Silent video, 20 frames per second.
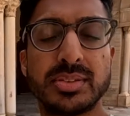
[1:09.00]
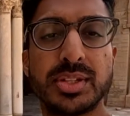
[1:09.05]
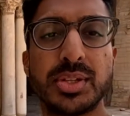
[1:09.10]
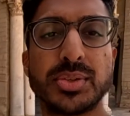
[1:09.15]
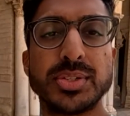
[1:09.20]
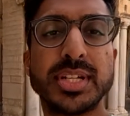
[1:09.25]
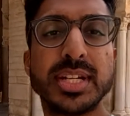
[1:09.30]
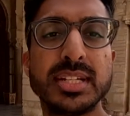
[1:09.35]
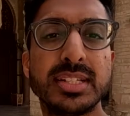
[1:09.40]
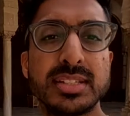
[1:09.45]

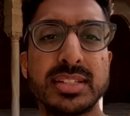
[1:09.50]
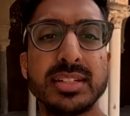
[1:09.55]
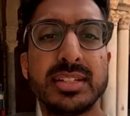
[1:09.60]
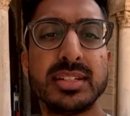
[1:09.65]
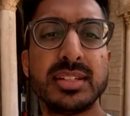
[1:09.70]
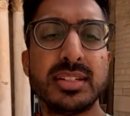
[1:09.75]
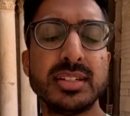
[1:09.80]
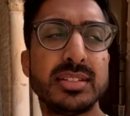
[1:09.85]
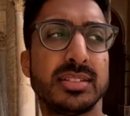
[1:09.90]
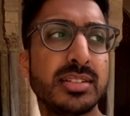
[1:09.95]

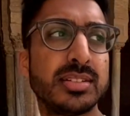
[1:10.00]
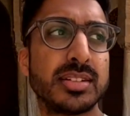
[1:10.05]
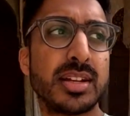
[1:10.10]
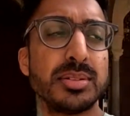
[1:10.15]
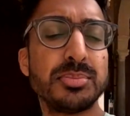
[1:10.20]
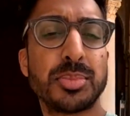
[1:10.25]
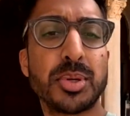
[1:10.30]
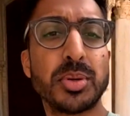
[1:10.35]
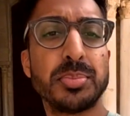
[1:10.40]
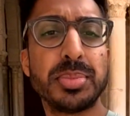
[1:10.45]
ornately
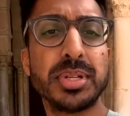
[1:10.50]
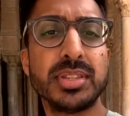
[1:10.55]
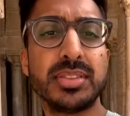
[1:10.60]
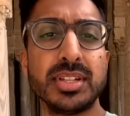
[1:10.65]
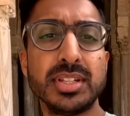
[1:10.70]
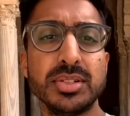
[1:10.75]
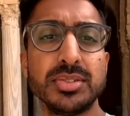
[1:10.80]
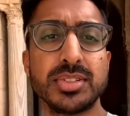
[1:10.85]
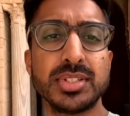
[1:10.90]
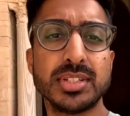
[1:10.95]
designed pulpit
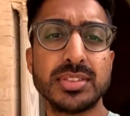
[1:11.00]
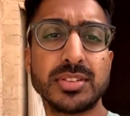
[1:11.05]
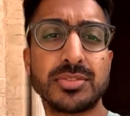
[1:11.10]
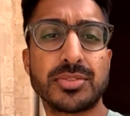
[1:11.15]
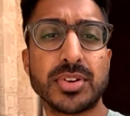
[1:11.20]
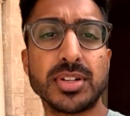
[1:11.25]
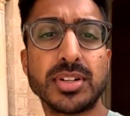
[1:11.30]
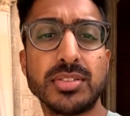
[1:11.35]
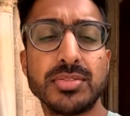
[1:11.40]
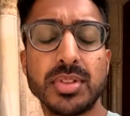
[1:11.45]
that you see at the
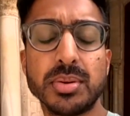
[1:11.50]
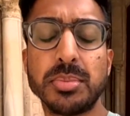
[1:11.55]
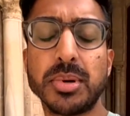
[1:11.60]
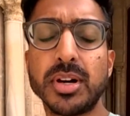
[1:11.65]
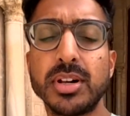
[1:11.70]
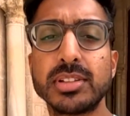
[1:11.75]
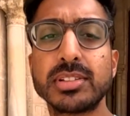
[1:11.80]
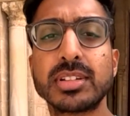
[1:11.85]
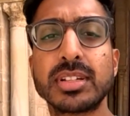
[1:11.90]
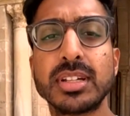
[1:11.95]
front of the
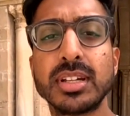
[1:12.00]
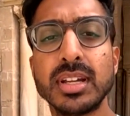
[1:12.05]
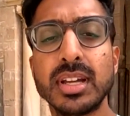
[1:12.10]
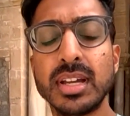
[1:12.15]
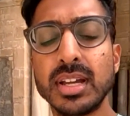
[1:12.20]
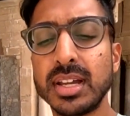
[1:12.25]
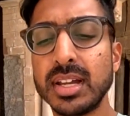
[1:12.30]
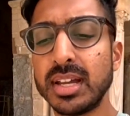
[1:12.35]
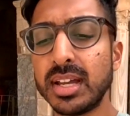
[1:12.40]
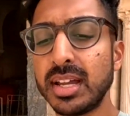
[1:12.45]
mosque.
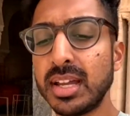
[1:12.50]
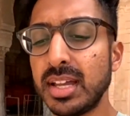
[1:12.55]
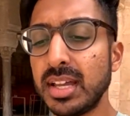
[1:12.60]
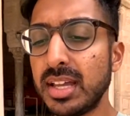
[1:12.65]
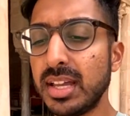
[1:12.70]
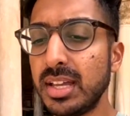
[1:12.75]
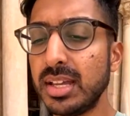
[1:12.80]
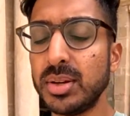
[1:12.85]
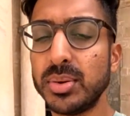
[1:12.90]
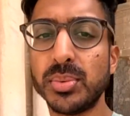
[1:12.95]

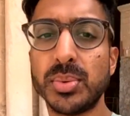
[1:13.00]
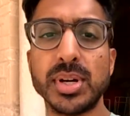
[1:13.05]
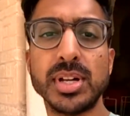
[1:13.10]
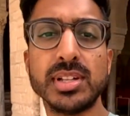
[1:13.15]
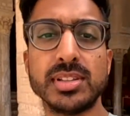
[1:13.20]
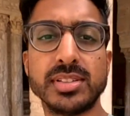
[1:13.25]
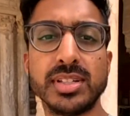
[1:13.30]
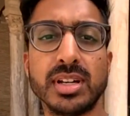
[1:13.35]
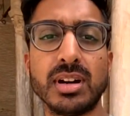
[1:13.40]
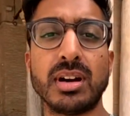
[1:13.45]
It
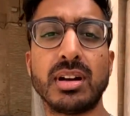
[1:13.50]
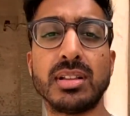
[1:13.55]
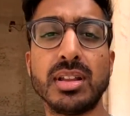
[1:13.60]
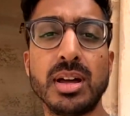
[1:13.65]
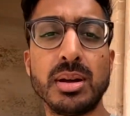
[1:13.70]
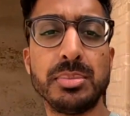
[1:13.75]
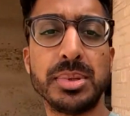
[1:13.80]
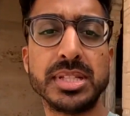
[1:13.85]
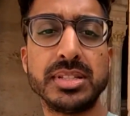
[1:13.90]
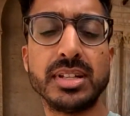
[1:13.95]
was the
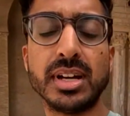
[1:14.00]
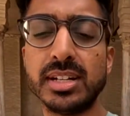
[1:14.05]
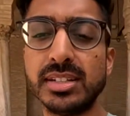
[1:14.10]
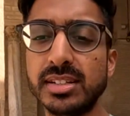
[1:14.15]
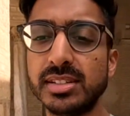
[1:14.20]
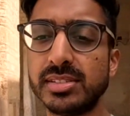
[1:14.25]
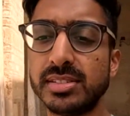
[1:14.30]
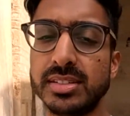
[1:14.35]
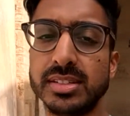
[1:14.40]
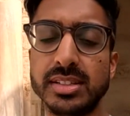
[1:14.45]
Aghlabid
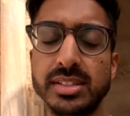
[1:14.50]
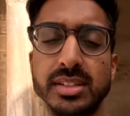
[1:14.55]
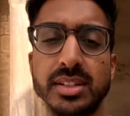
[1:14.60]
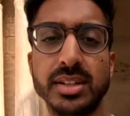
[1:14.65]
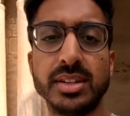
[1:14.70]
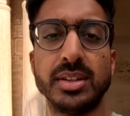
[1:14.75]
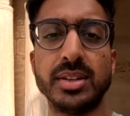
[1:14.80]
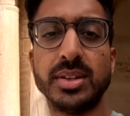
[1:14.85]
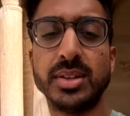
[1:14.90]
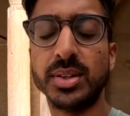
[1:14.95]
dynasty
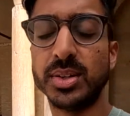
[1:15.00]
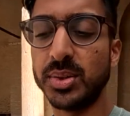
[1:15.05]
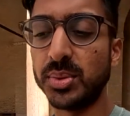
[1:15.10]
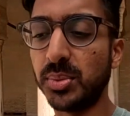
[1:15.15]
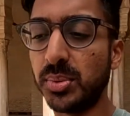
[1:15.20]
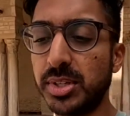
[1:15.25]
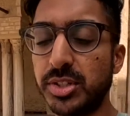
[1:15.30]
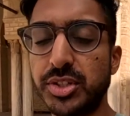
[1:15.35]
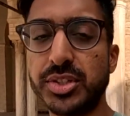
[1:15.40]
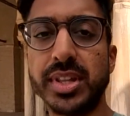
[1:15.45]

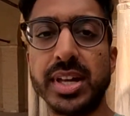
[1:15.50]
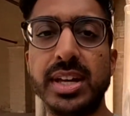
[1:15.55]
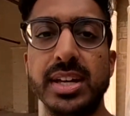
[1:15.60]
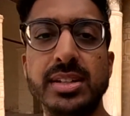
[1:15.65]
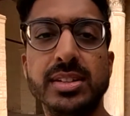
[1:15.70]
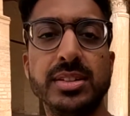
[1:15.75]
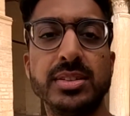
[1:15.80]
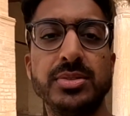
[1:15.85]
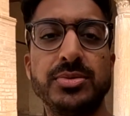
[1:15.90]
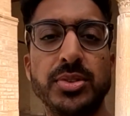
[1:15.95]
which
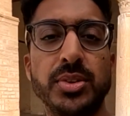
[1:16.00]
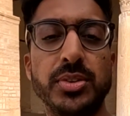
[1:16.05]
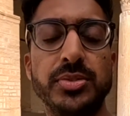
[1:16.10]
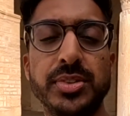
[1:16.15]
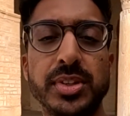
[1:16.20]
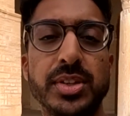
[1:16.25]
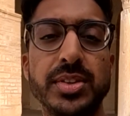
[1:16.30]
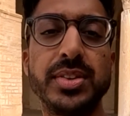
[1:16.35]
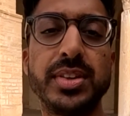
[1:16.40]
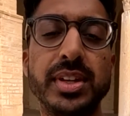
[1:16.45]
then
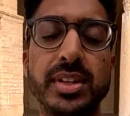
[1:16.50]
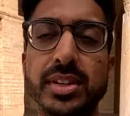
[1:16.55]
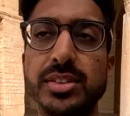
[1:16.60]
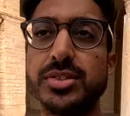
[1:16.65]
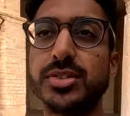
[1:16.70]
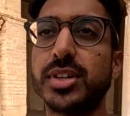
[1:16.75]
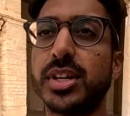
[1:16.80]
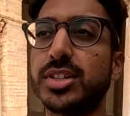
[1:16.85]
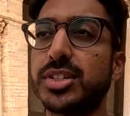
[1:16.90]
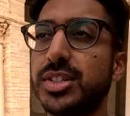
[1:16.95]
fulfilled the
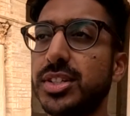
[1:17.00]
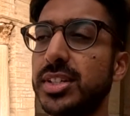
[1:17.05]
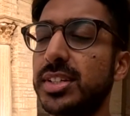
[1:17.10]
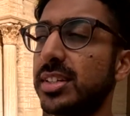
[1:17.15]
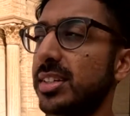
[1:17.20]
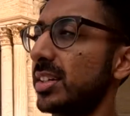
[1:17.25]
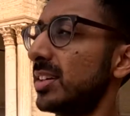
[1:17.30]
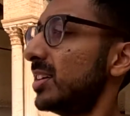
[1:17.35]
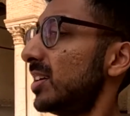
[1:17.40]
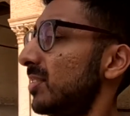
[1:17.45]
construction
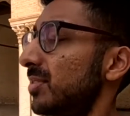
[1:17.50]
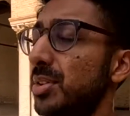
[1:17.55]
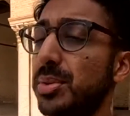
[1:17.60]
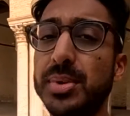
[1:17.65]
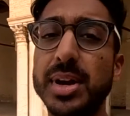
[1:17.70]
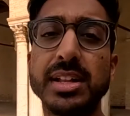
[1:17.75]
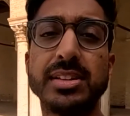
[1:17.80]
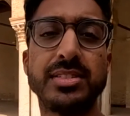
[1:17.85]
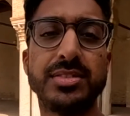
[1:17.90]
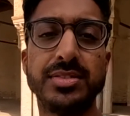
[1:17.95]
of the
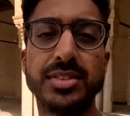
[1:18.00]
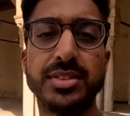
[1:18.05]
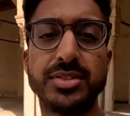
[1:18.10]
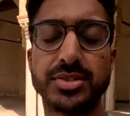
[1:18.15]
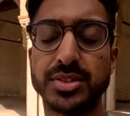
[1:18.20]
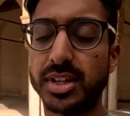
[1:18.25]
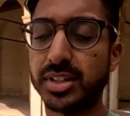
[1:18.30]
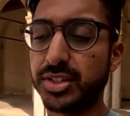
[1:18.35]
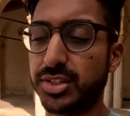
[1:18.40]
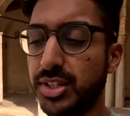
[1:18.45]
rest of the
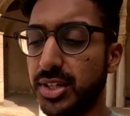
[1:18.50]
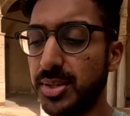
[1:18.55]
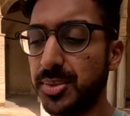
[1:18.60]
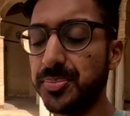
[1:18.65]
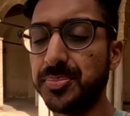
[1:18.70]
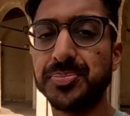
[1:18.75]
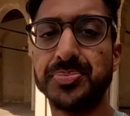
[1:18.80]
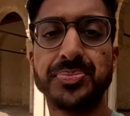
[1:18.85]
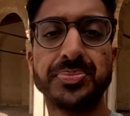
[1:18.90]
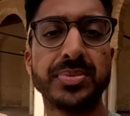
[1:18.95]
structure.
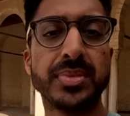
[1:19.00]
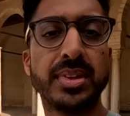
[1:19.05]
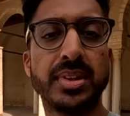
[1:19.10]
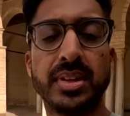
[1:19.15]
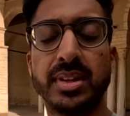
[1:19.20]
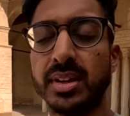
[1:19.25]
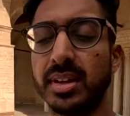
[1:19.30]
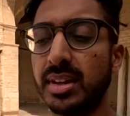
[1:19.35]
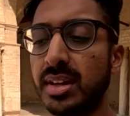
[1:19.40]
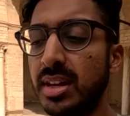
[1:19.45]

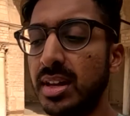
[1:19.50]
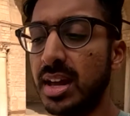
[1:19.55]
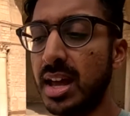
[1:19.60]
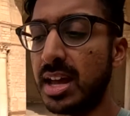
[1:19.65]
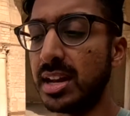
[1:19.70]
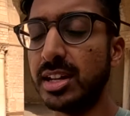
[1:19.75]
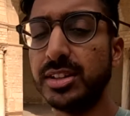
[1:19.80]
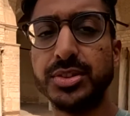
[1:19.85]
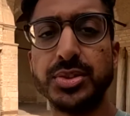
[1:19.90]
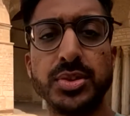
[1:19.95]

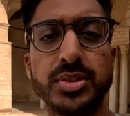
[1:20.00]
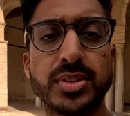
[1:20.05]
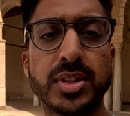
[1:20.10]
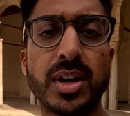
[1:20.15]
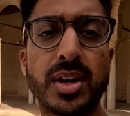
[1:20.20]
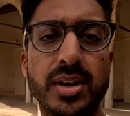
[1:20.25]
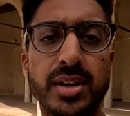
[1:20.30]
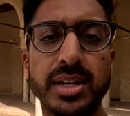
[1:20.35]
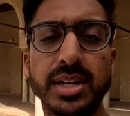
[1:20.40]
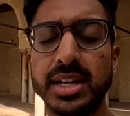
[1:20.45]
And as you
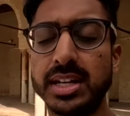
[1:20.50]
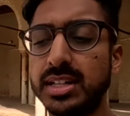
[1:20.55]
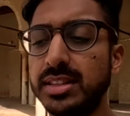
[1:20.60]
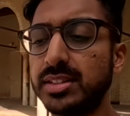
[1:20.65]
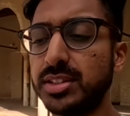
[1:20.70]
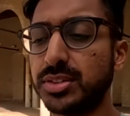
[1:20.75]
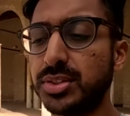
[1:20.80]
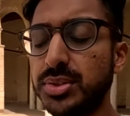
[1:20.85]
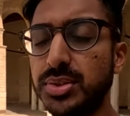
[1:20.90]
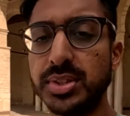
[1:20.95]
saw in
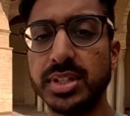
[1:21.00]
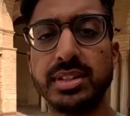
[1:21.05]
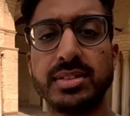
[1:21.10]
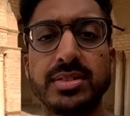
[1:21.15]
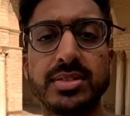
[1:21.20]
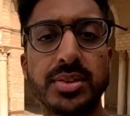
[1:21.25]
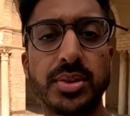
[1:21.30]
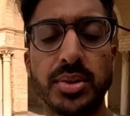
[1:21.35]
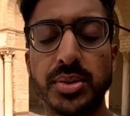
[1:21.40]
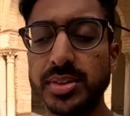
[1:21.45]
the
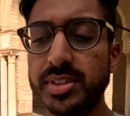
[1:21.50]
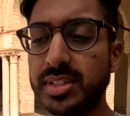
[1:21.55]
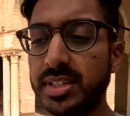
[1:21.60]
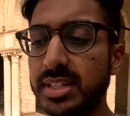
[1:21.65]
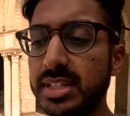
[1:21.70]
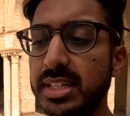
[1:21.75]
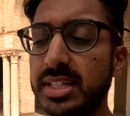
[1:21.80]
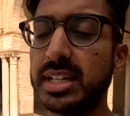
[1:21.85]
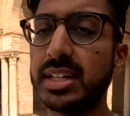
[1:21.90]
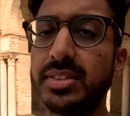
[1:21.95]
Tunis Old
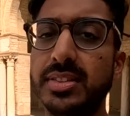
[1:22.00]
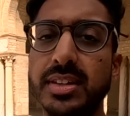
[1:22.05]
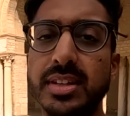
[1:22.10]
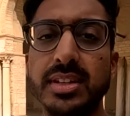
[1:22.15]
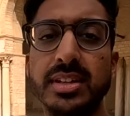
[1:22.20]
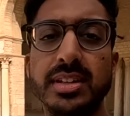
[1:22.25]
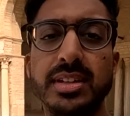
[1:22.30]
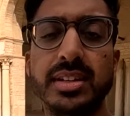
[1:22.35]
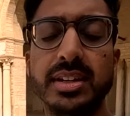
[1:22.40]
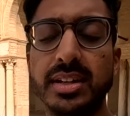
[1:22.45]
City at
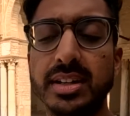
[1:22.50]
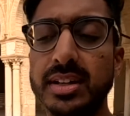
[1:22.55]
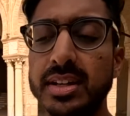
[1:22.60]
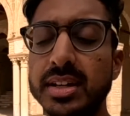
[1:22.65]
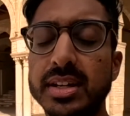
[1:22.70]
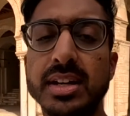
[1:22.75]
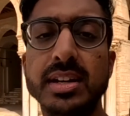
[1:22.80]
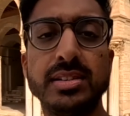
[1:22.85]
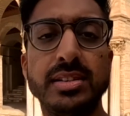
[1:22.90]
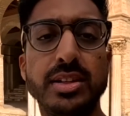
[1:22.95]
the
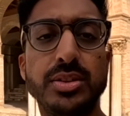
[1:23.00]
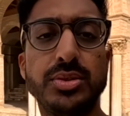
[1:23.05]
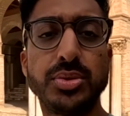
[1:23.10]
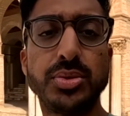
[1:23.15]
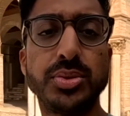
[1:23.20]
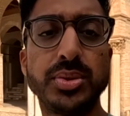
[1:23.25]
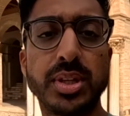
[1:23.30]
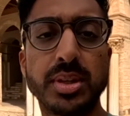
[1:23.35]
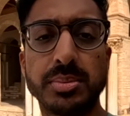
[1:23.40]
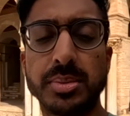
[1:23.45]

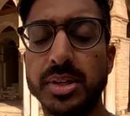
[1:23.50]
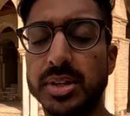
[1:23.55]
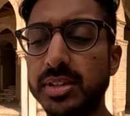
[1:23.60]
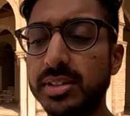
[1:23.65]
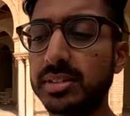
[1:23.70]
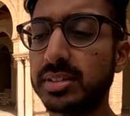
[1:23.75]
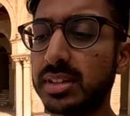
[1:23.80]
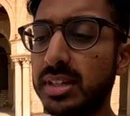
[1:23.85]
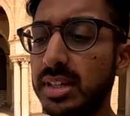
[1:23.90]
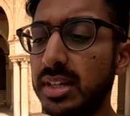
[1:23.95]
Zaytuna
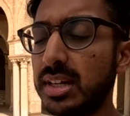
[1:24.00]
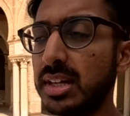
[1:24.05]
Mosque,